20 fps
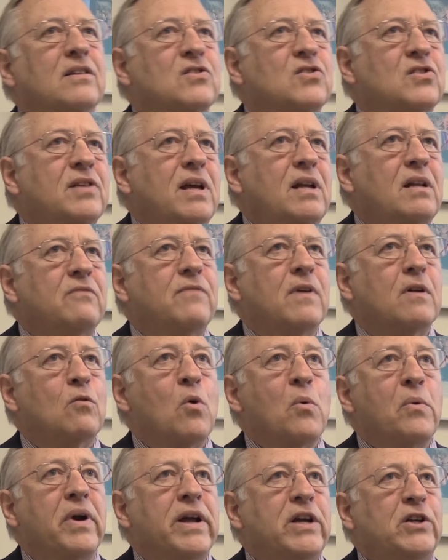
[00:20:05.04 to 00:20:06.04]
state-federal
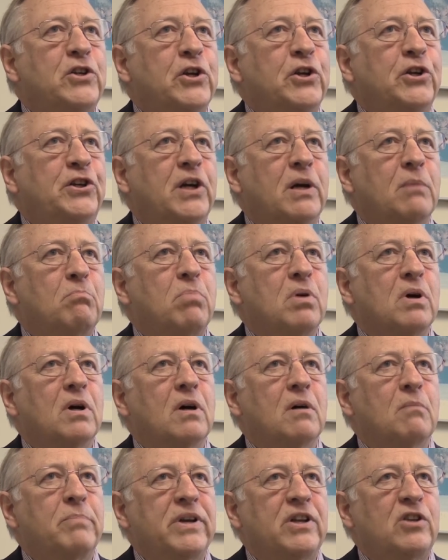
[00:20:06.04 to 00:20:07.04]
relationship
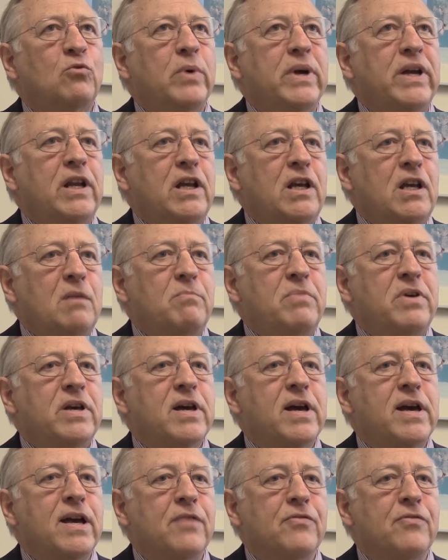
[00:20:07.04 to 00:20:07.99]
between EPA